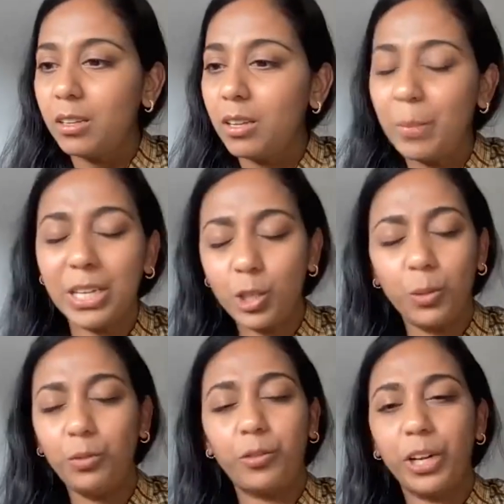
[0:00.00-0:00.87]
a bit
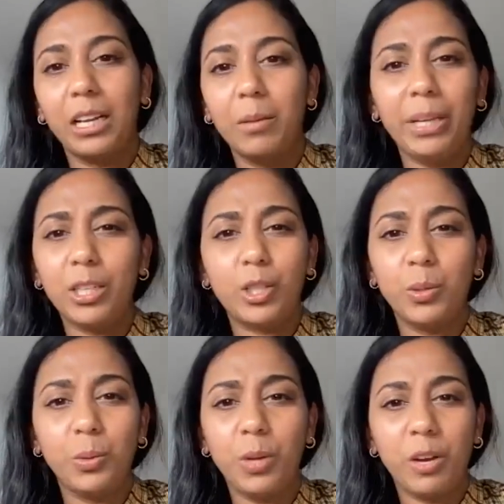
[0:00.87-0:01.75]
too free and a bit
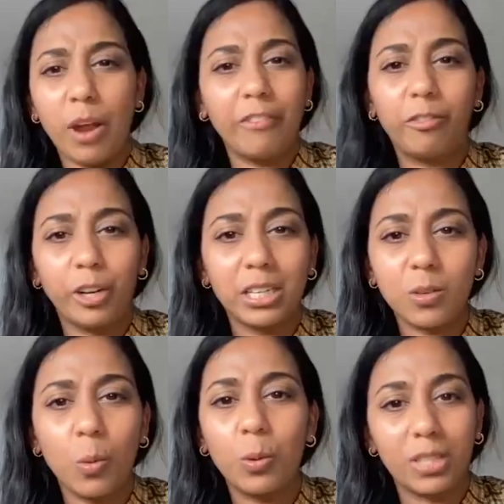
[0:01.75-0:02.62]
too irreverent
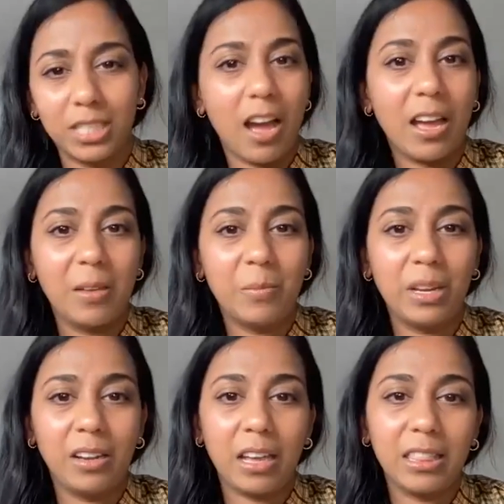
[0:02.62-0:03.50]
all the time.
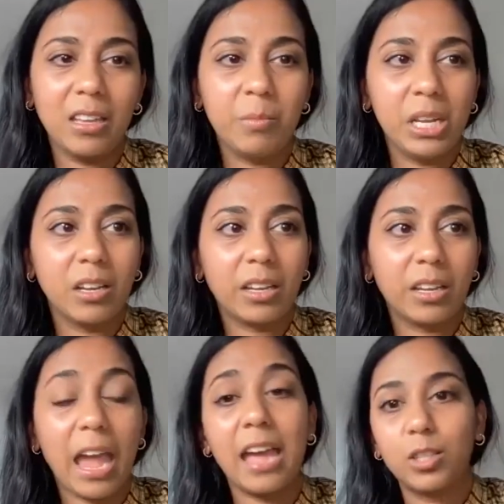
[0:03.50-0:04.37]
And I think Amina
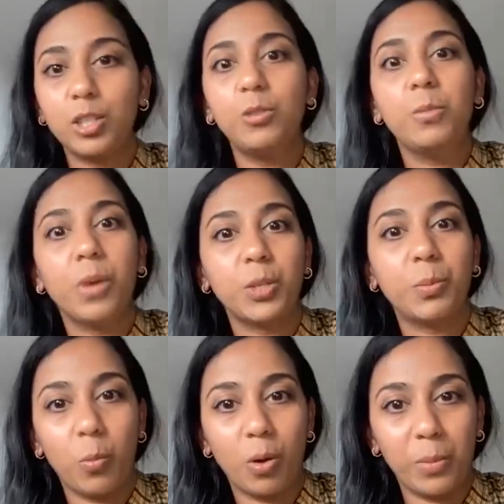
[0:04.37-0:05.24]
cares too much
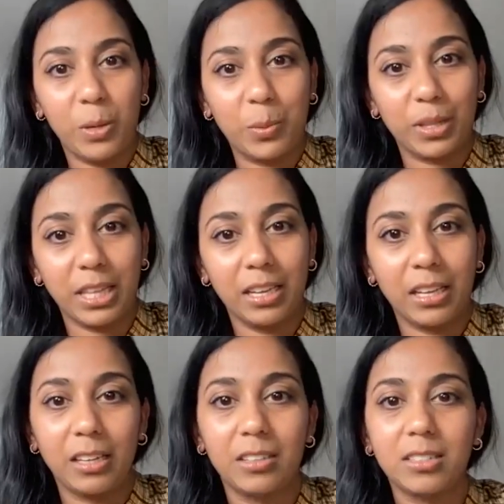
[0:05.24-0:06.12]
about what people
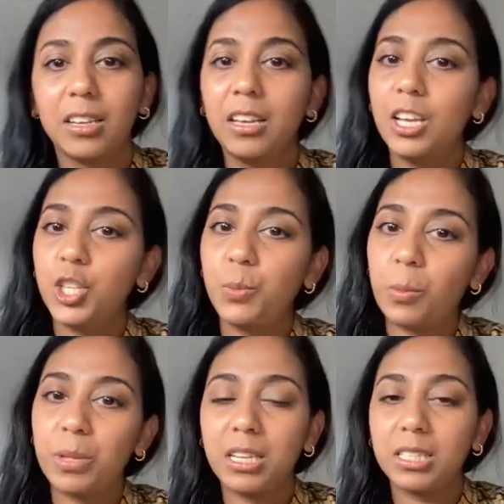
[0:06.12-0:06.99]
think. And she
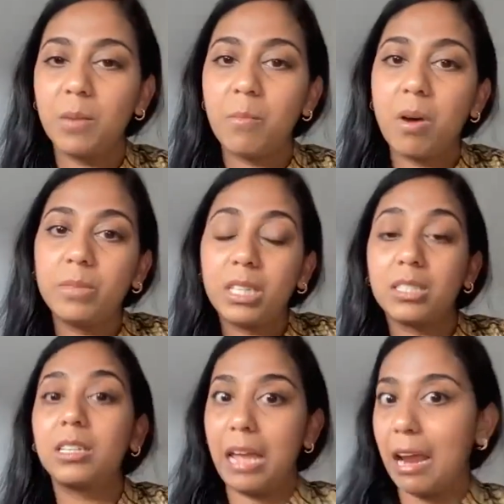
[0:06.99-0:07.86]
probably thinks her mom
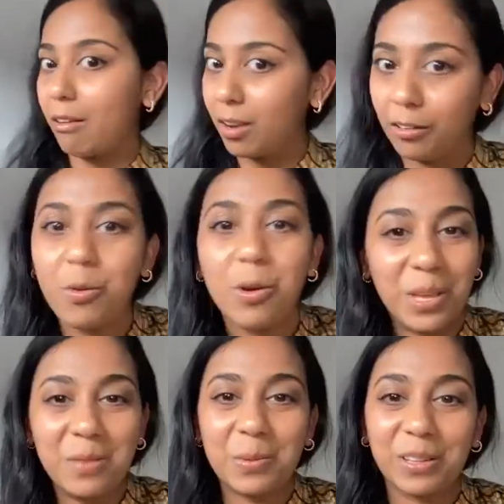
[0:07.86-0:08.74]
doesn't care enough what
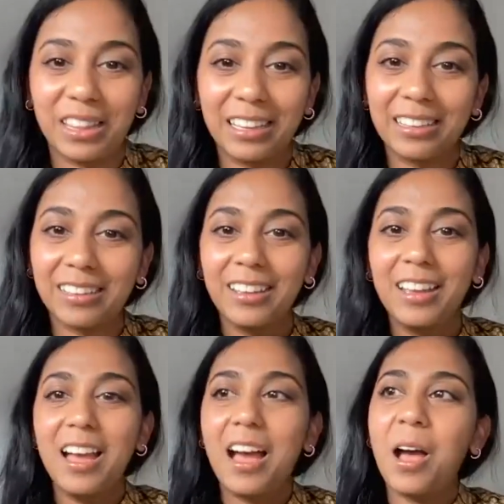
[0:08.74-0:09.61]
people think.
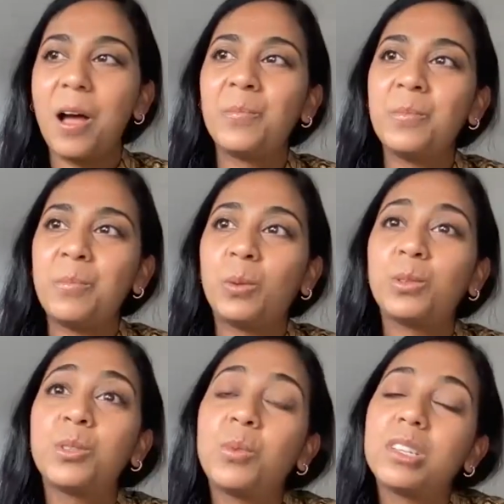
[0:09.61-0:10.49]
Um, but
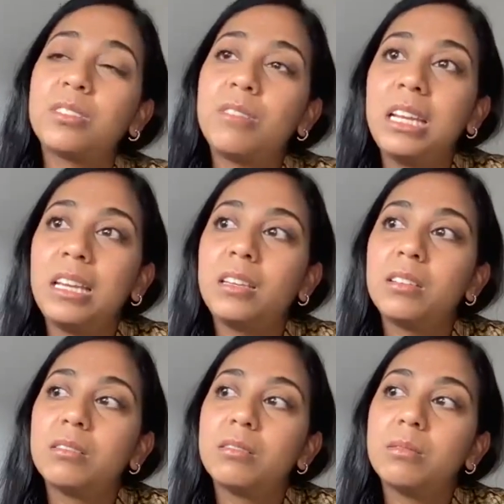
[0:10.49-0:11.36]
also, what's really
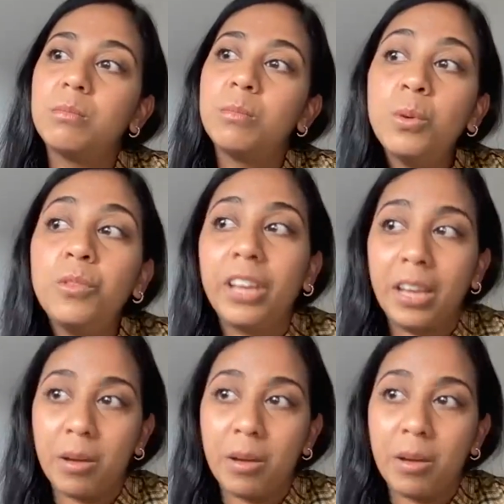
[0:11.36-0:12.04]
moving